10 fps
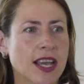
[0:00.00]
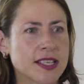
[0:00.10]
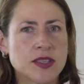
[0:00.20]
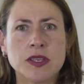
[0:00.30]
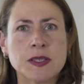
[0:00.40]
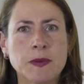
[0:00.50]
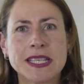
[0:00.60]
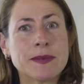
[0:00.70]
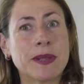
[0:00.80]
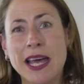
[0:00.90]
as soon as
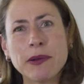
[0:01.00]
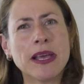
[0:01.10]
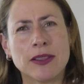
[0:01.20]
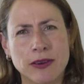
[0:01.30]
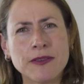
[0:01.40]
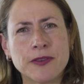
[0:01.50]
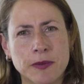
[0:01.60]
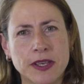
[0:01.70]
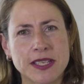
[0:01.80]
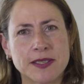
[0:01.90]
possible. How do I learn
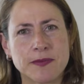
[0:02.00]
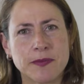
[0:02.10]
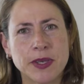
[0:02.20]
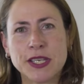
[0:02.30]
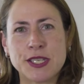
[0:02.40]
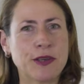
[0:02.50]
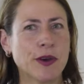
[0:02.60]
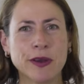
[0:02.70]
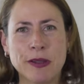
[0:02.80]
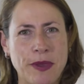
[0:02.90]
from this? Because you've
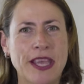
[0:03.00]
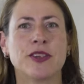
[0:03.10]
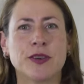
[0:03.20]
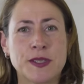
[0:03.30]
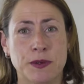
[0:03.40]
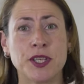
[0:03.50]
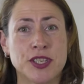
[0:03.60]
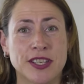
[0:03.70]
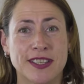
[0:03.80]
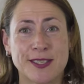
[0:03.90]
already paid your
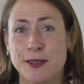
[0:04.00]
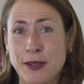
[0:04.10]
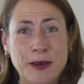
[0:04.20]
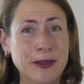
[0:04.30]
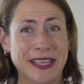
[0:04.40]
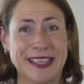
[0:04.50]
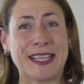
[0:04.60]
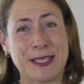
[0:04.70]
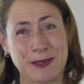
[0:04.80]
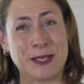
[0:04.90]
tuition, so don't let
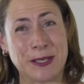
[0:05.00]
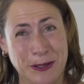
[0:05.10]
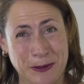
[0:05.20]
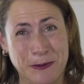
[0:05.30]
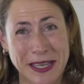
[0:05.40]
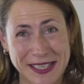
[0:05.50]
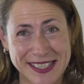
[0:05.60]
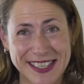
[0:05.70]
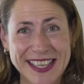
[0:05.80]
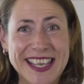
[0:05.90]
that tuition go to
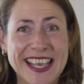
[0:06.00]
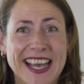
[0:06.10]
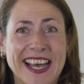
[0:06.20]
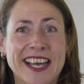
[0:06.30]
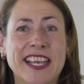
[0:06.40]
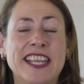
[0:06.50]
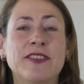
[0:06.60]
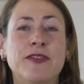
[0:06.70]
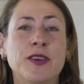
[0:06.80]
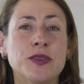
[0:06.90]
waste. Uh, and
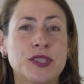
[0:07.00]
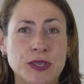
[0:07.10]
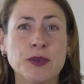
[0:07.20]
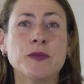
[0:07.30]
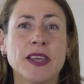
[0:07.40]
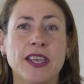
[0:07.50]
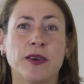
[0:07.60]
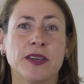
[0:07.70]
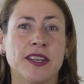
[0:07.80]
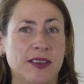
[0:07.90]
if you assume that
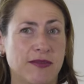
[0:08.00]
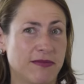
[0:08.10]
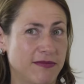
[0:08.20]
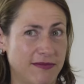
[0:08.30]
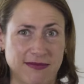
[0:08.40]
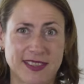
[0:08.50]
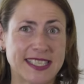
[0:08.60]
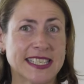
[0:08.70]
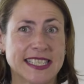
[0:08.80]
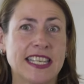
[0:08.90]
you're going to
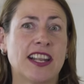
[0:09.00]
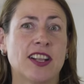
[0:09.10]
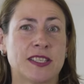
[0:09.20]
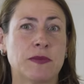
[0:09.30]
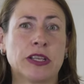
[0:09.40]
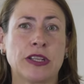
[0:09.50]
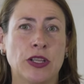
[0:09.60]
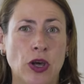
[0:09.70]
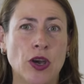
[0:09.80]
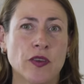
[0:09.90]
succeed ultimately in
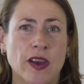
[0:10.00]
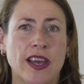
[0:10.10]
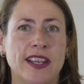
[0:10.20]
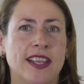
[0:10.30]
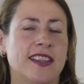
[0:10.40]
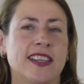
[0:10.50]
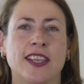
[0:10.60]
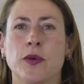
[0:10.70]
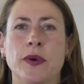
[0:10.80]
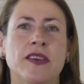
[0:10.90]
the long run, and
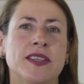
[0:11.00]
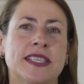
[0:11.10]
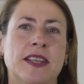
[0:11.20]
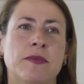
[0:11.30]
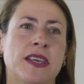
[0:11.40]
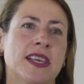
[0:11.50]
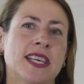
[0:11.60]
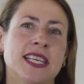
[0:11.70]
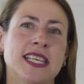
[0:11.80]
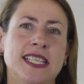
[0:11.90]
you know whether it's going to be
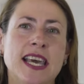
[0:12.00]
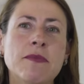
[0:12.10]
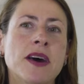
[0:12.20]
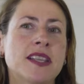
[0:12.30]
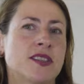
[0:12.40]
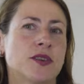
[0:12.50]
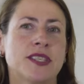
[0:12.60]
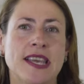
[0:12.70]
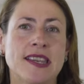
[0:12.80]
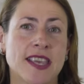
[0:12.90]
10 months or
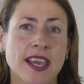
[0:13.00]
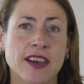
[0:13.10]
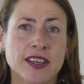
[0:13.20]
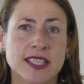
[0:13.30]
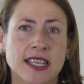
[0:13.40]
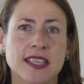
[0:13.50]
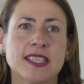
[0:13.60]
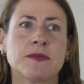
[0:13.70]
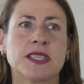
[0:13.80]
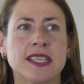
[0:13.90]
10 years, that
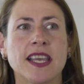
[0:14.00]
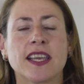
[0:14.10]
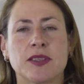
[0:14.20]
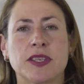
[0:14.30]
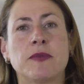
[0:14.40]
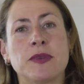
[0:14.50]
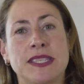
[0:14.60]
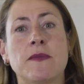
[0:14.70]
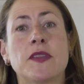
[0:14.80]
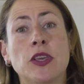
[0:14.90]
this mistake is going to be
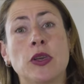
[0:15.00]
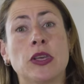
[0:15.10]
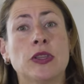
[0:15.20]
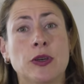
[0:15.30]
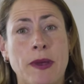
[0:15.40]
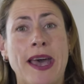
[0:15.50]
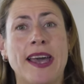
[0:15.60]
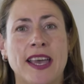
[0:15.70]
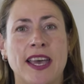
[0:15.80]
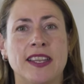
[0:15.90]
something you can look
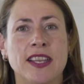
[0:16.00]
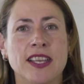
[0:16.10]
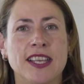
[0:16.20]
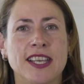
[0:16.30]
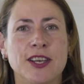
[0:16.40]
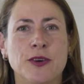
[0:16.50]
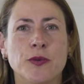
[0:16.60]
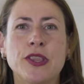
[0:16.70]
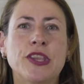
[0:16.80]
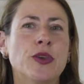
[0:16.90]
back at
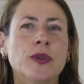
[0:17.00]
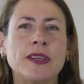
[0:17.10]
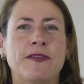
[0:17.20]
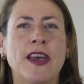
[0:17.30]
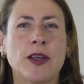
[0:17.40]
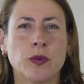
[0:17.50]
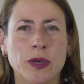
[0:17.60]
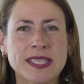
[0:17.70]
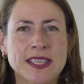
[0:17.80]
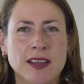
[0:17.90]
with a newly found
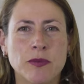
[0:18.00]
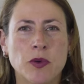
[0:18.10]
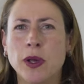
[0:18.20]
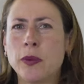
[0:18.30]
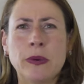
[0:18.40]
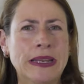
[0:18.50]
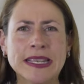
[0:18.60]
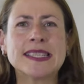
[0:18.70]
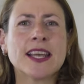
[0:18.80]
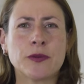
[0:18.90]
wisdom. Well, what
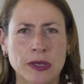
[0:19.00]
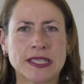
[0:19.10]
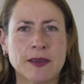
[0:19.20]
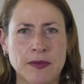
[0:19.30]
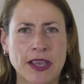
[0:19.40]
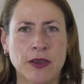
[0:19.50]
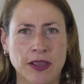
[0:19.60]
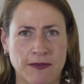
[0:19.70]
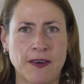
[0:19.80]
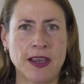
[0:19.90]
is that wisdom that you
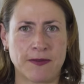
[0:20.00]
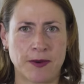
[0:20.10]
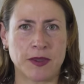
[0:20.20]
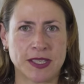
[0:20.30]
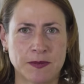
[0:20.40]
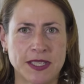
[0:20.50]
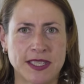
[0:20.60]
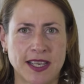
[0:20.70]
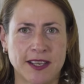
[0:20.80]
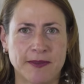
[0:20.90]
can find from this
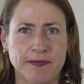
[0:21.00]
mistake?